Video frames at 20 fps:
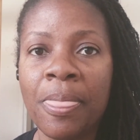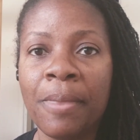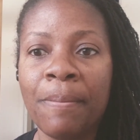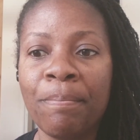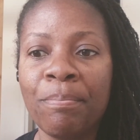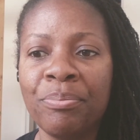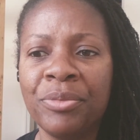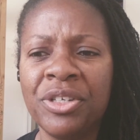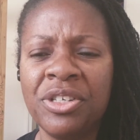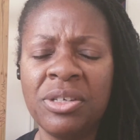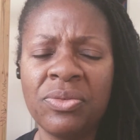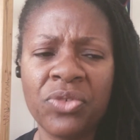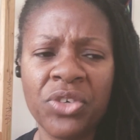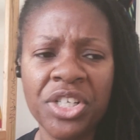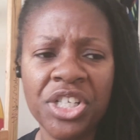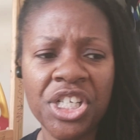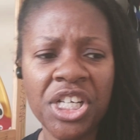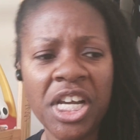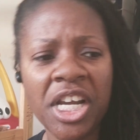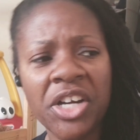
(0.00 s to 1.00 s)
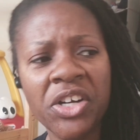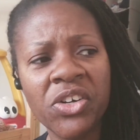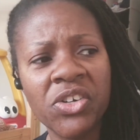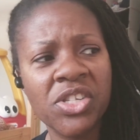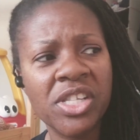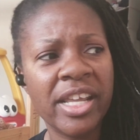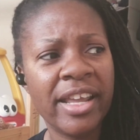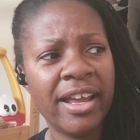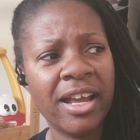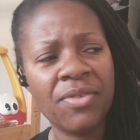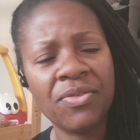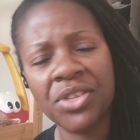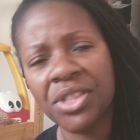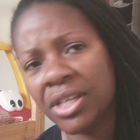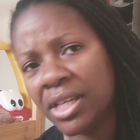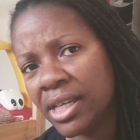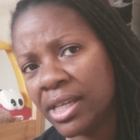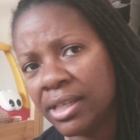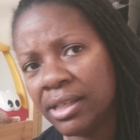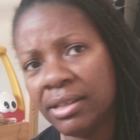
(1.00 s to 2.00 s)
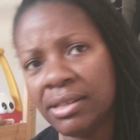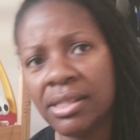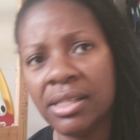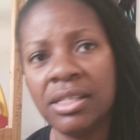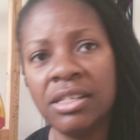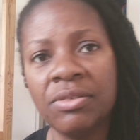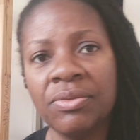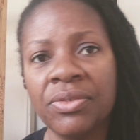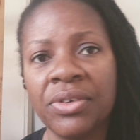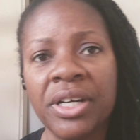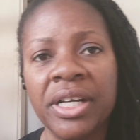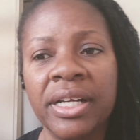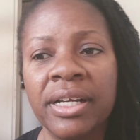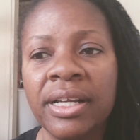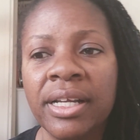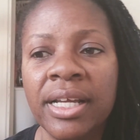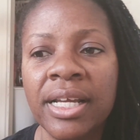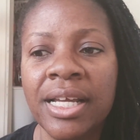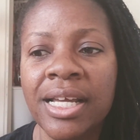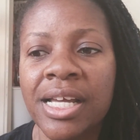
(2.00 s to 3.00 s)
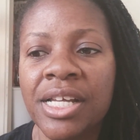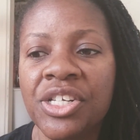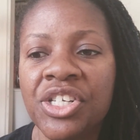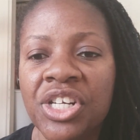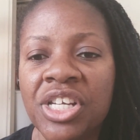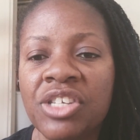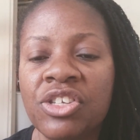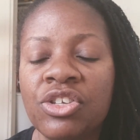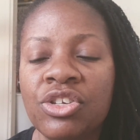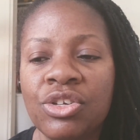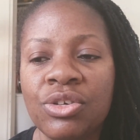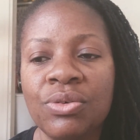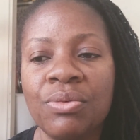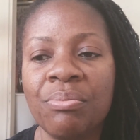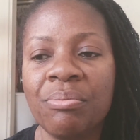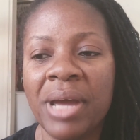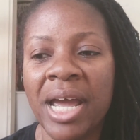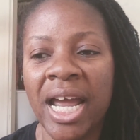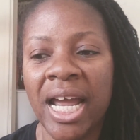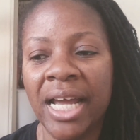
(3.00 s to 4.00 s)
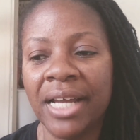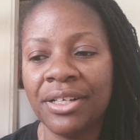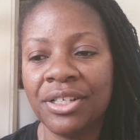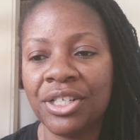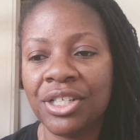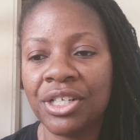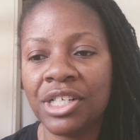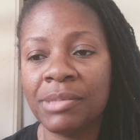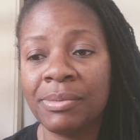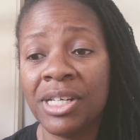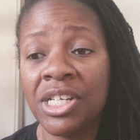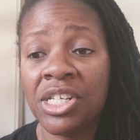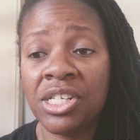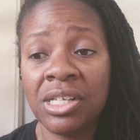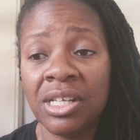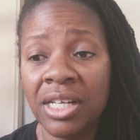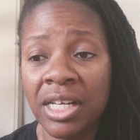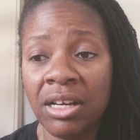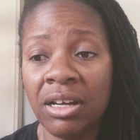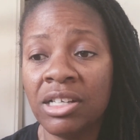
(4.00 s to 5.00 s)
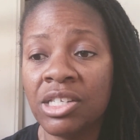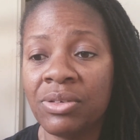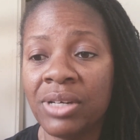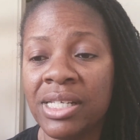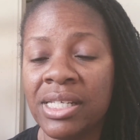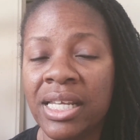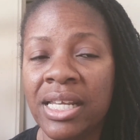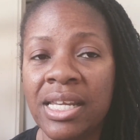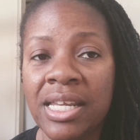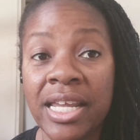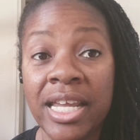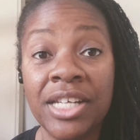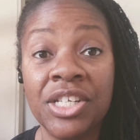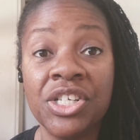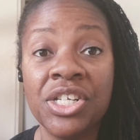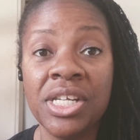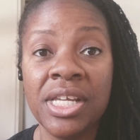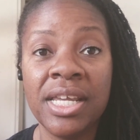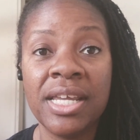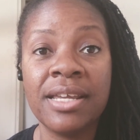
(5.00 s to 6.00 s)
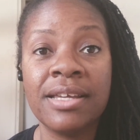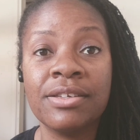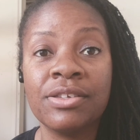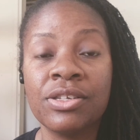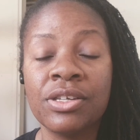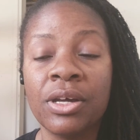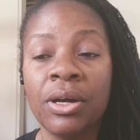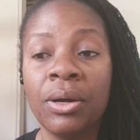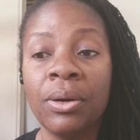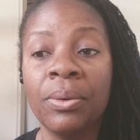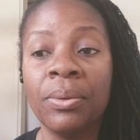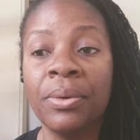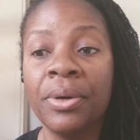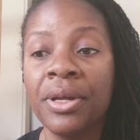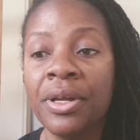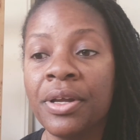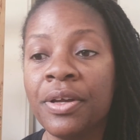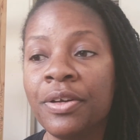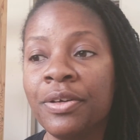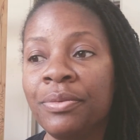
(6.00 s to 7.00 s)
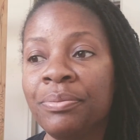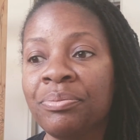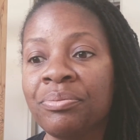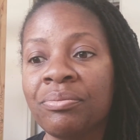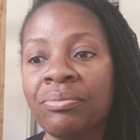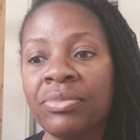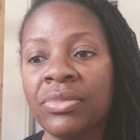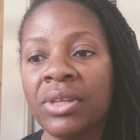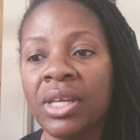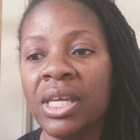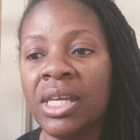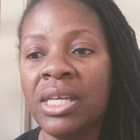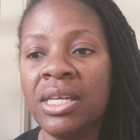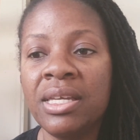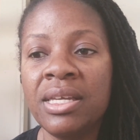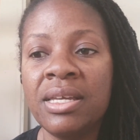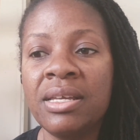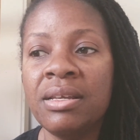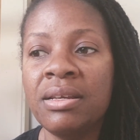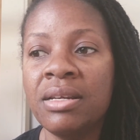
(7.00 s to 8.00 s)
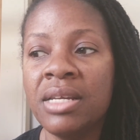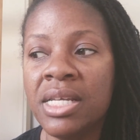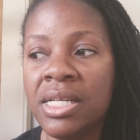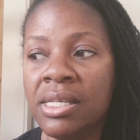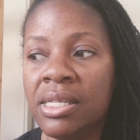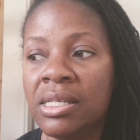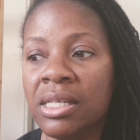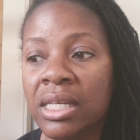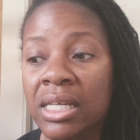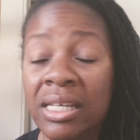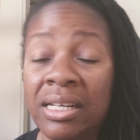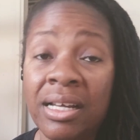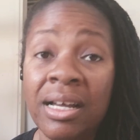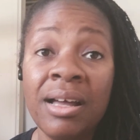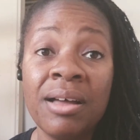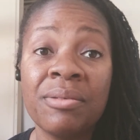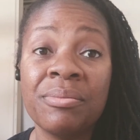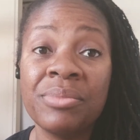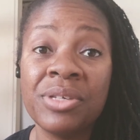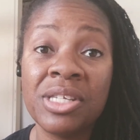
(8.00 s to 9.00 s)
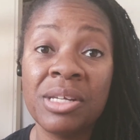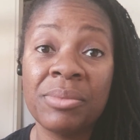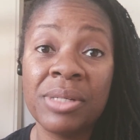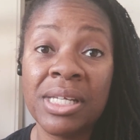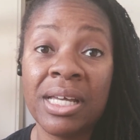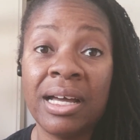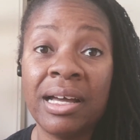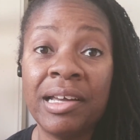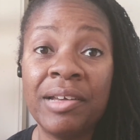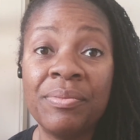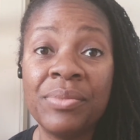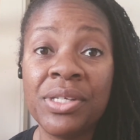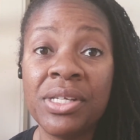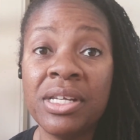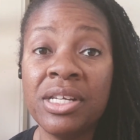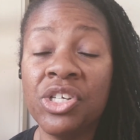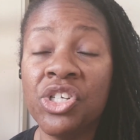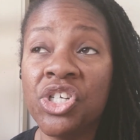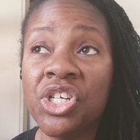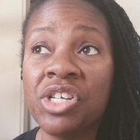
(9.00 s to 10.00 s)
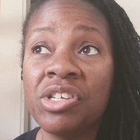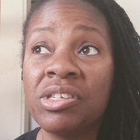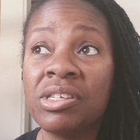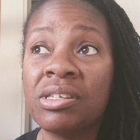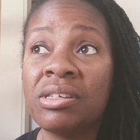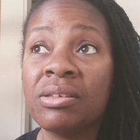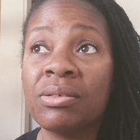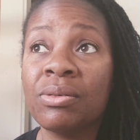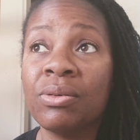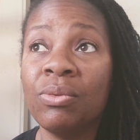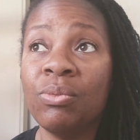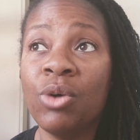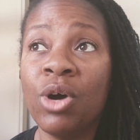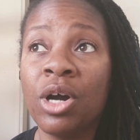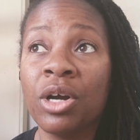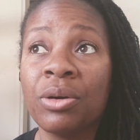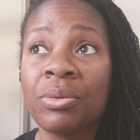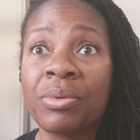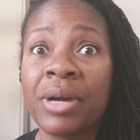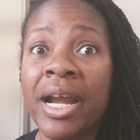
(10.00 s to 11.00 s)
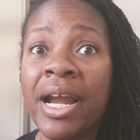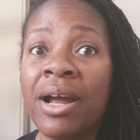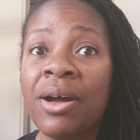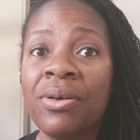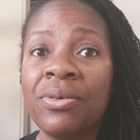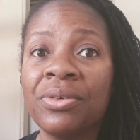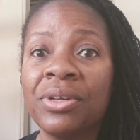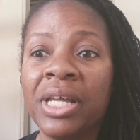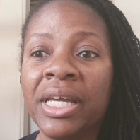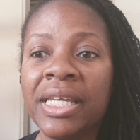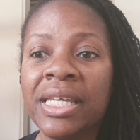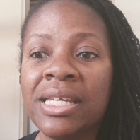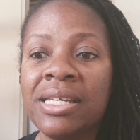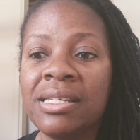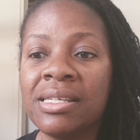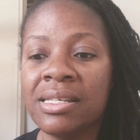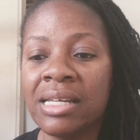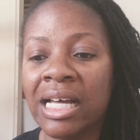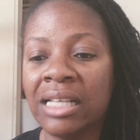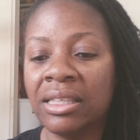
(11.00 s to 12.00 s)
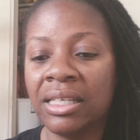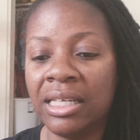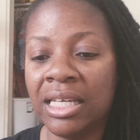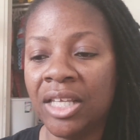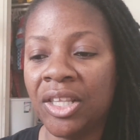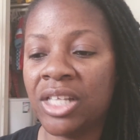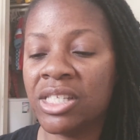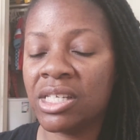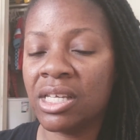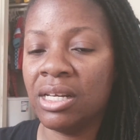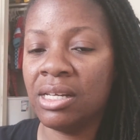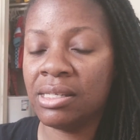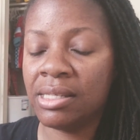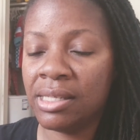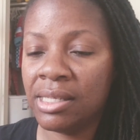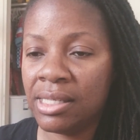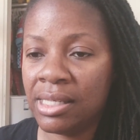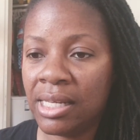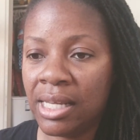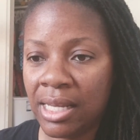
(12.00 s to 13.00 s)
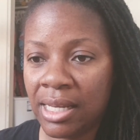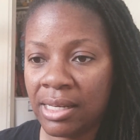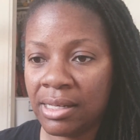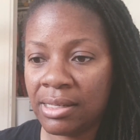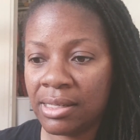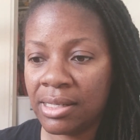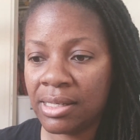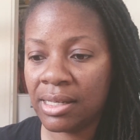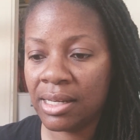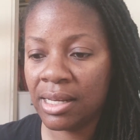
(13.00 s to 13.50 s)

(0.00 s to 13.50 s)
the different chairs they have for the kids, the different, just to match. Because my son, he also has ADHD, so he needs to get up sometimes and just walk around. Like he's not the kid that's gonna sit